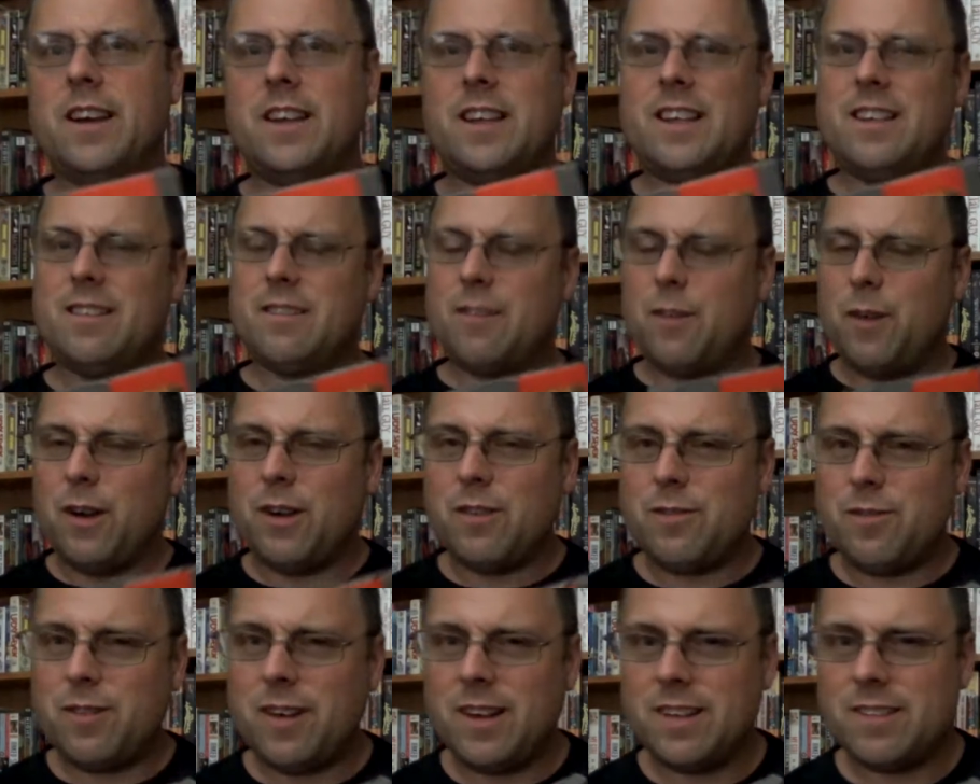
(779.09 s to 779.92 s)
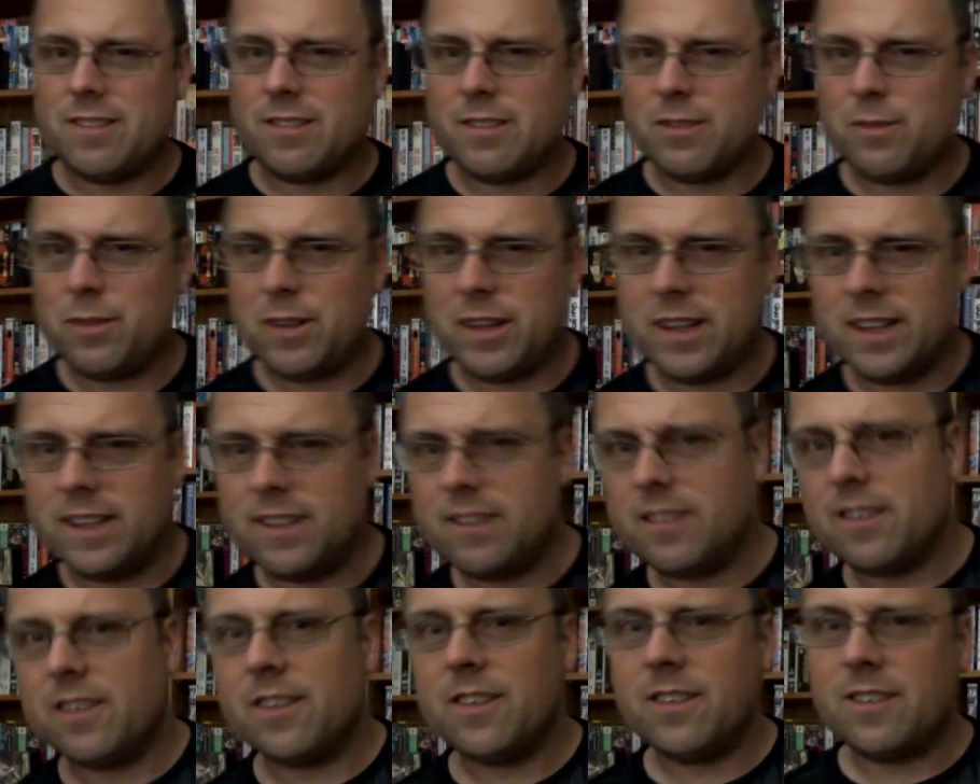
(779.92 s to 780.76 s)
It's quite fast as well. It
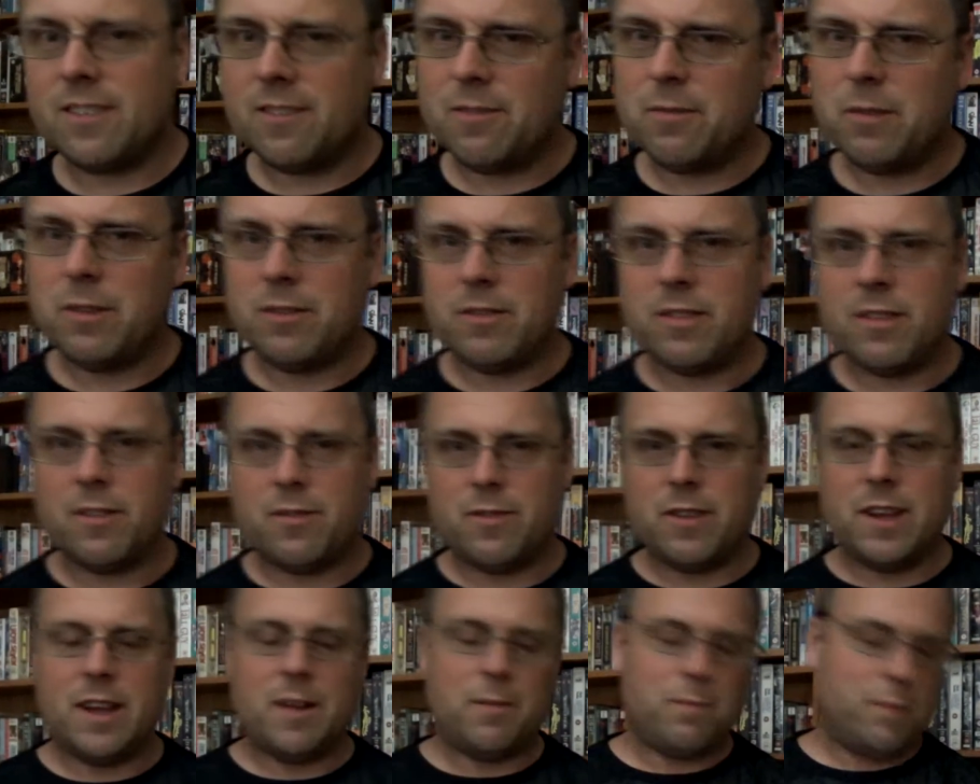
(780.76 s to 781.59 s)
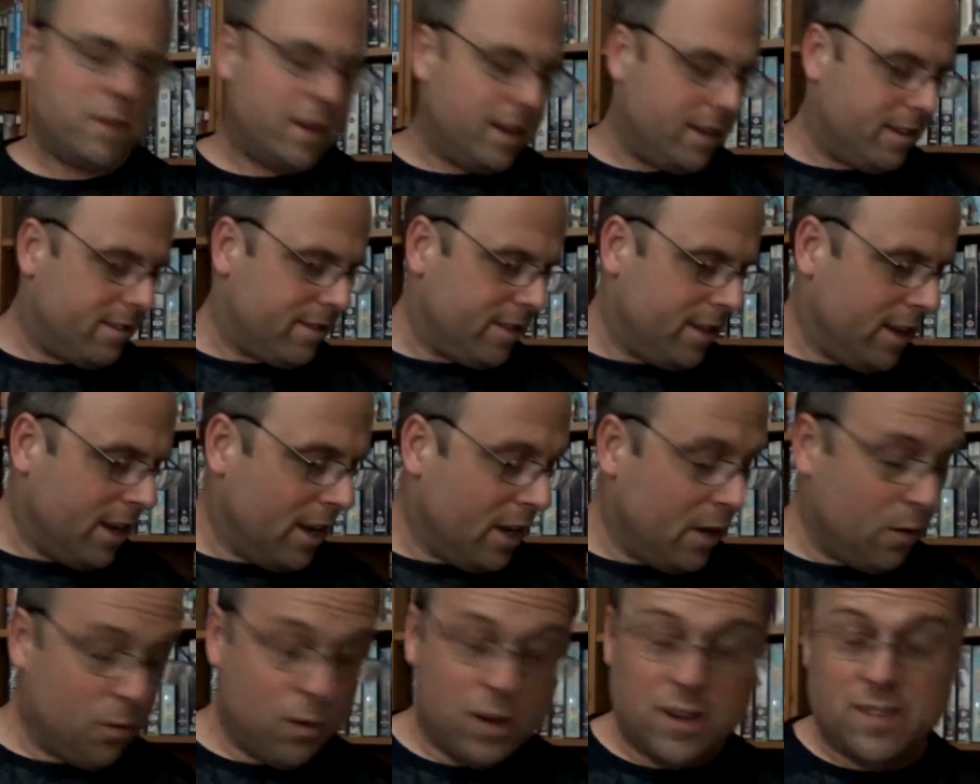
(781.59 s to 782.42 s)
moves at a fair pace,
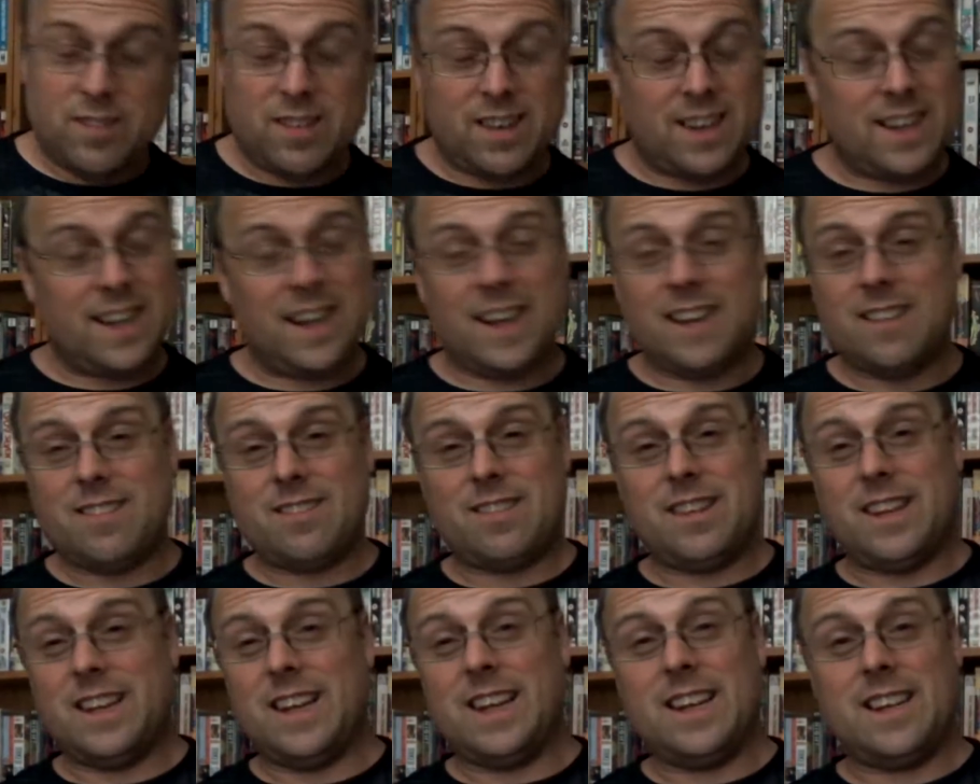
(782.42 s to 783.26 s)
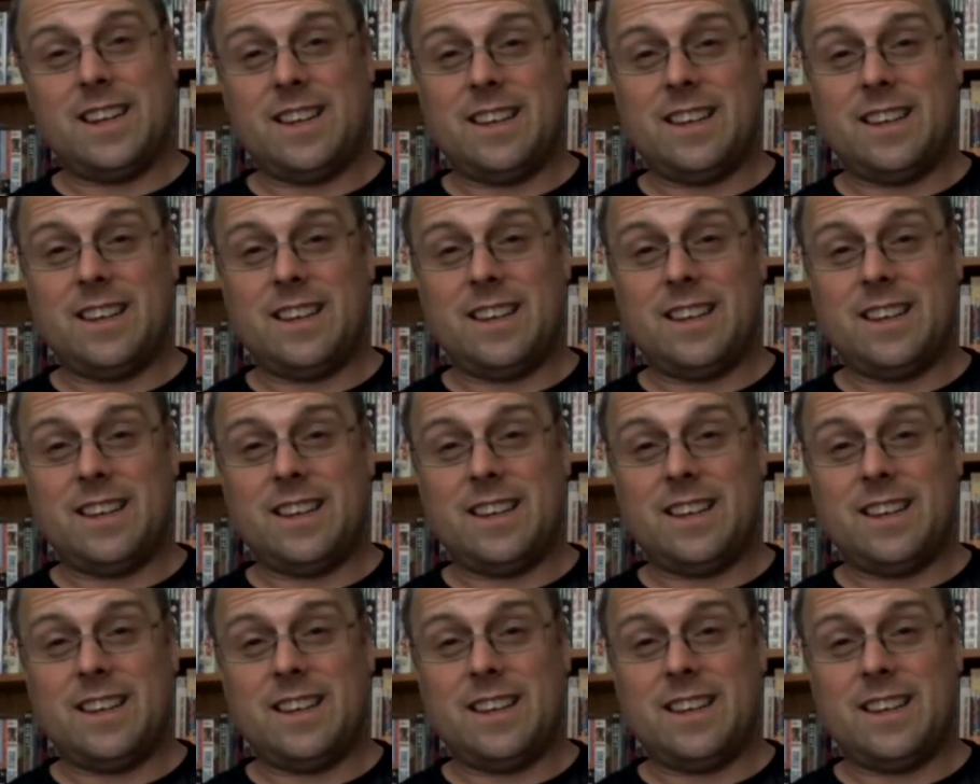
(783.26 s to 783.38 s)
which I can't say